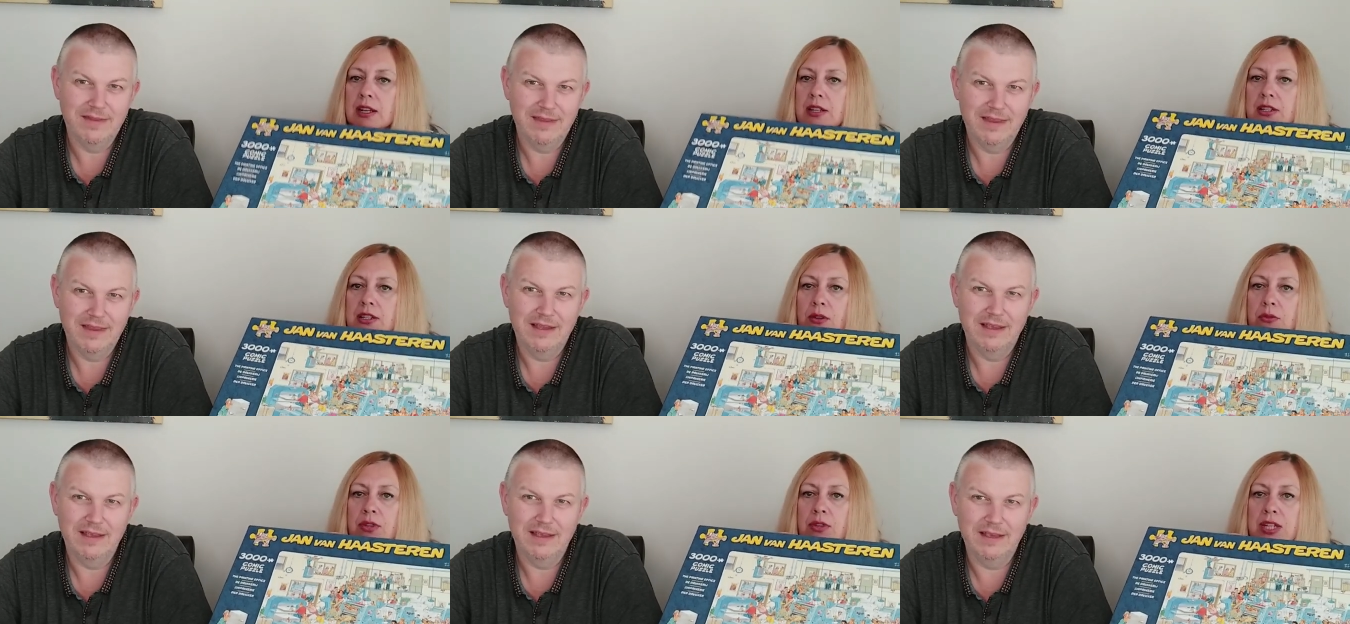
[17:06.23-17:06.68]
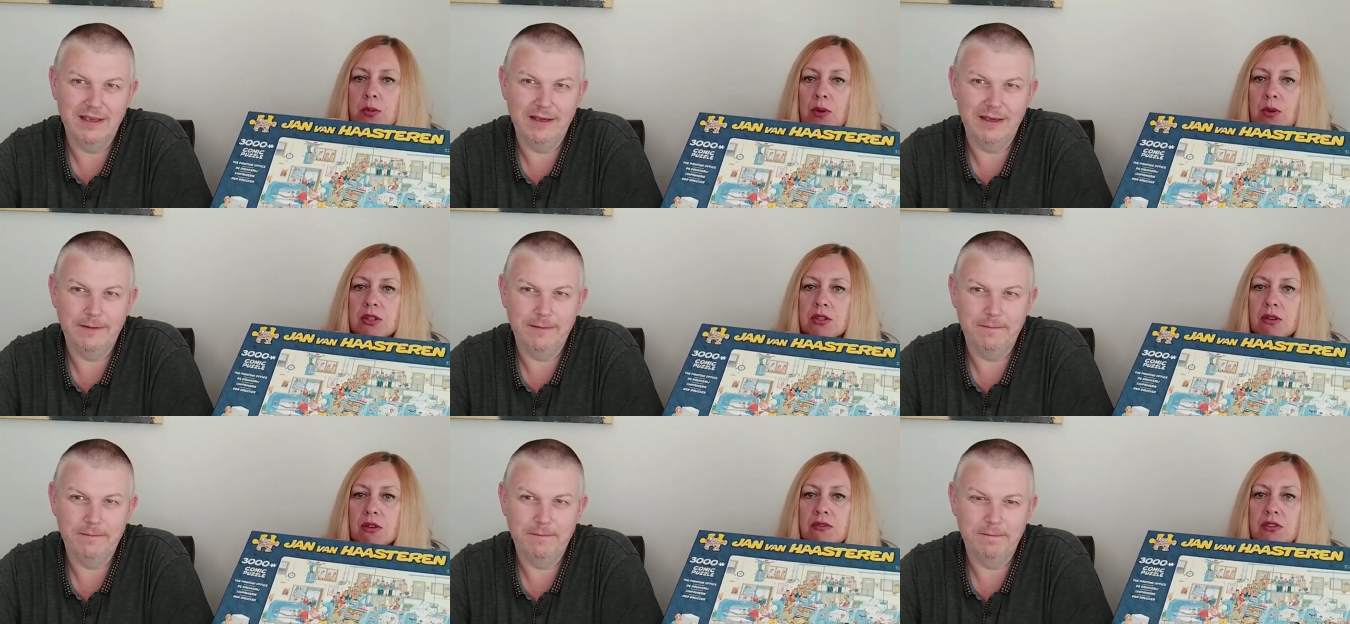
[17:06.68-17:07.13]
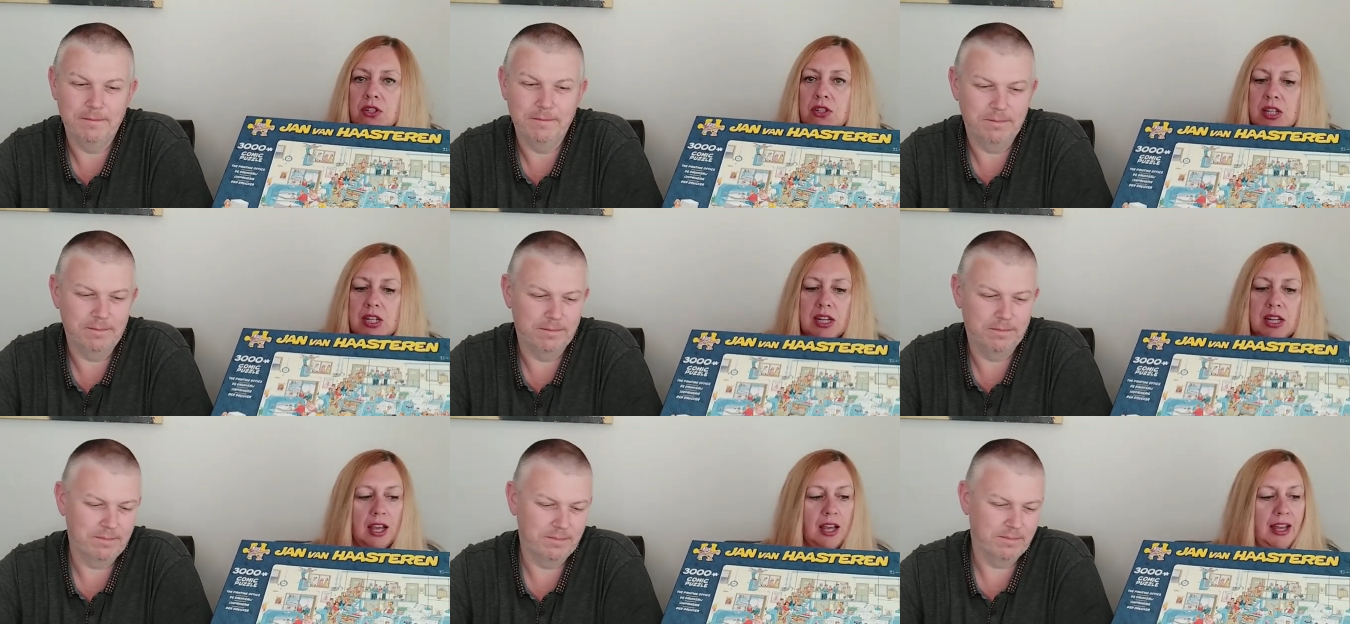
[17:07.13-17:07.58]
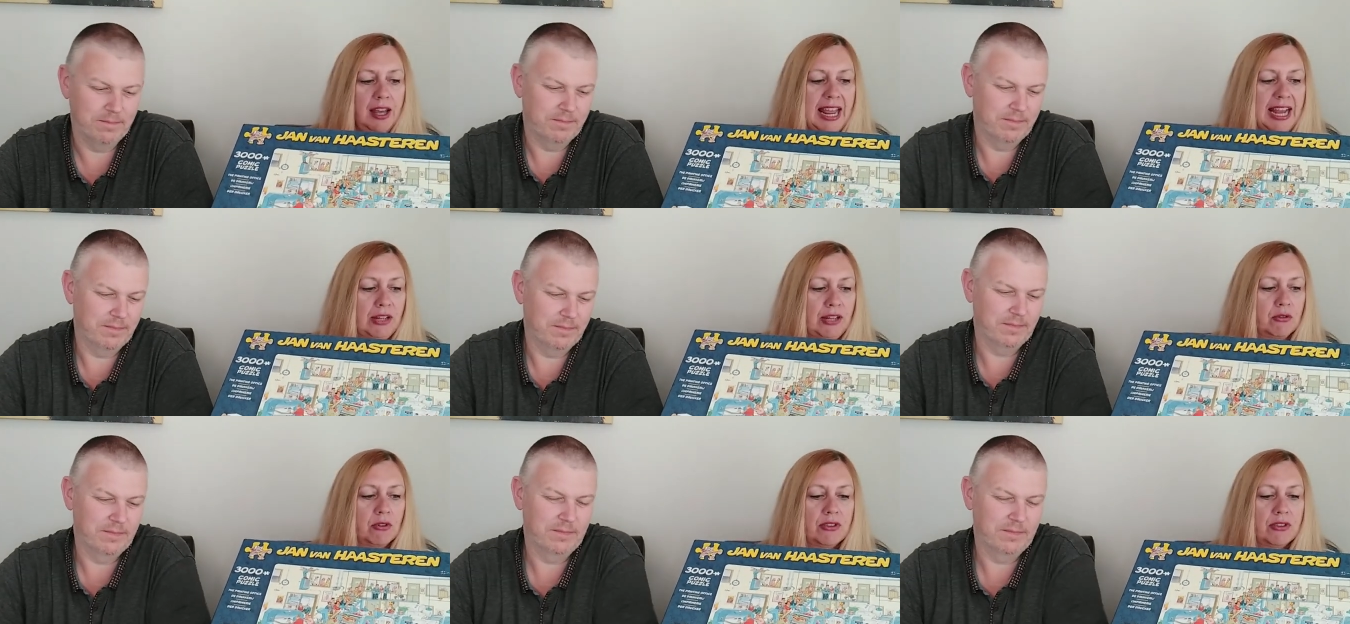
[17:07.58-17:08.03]
Speaker 1: So this yeah. one's obviously an
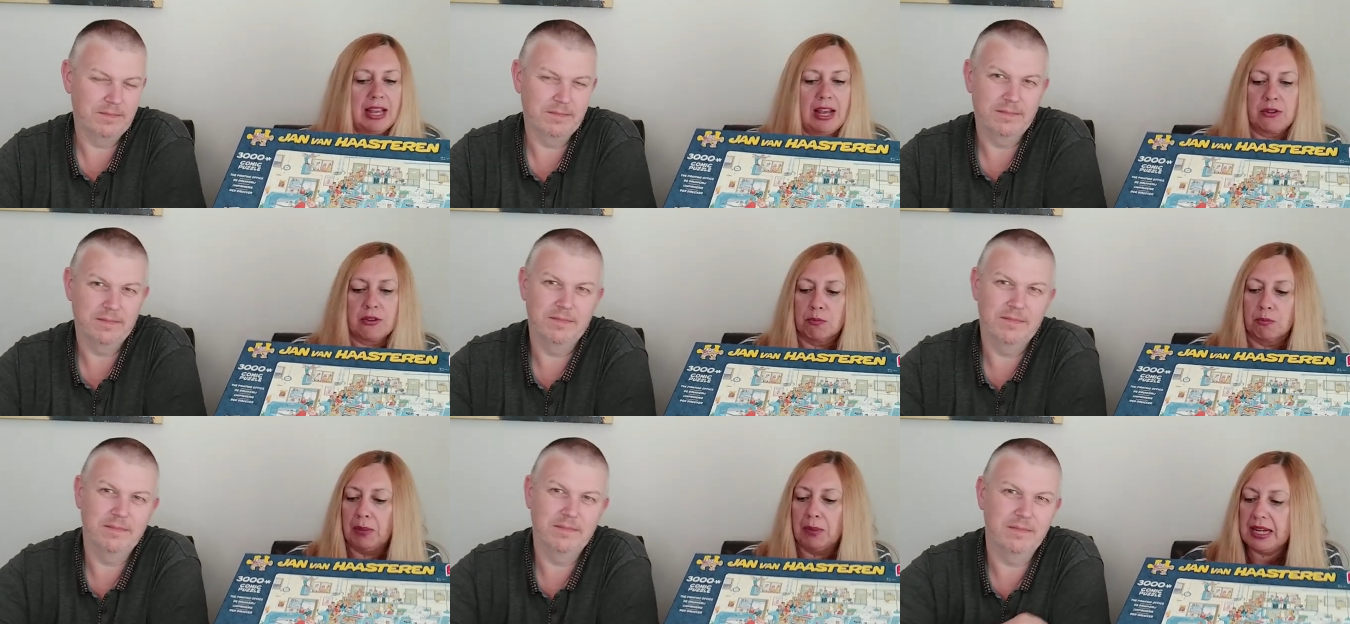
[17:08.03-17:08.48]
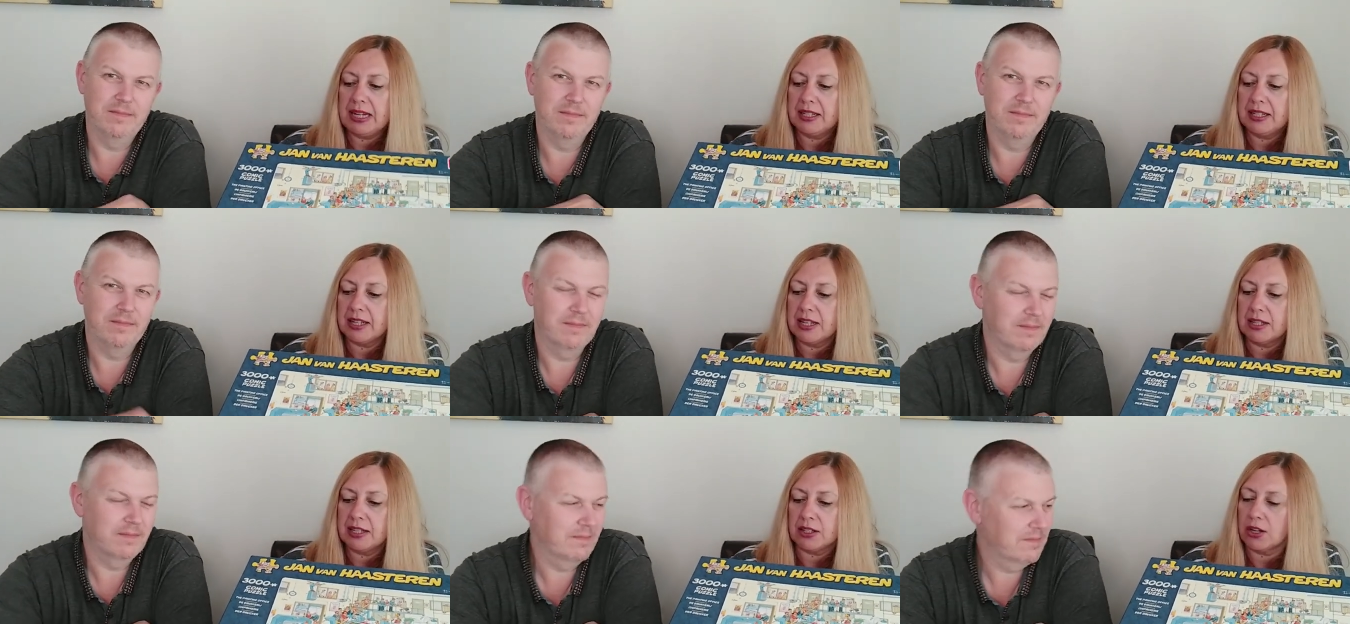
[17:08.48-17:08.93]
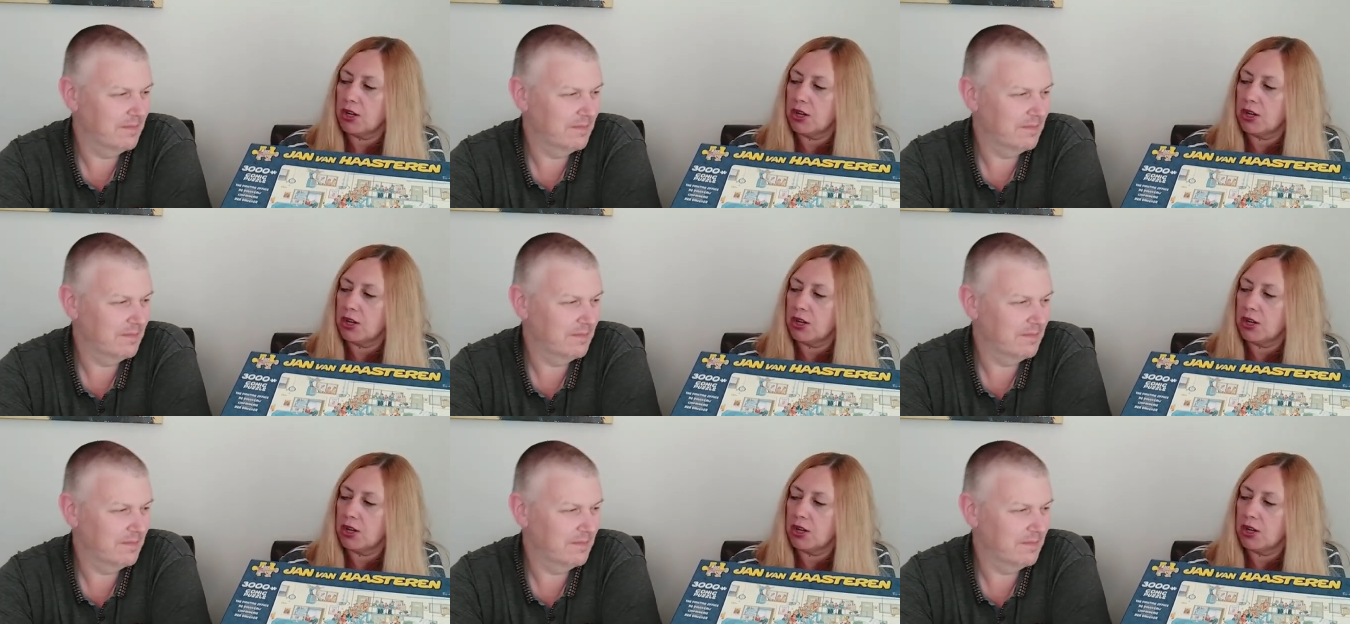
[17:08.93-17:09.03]
extra thousand pieces.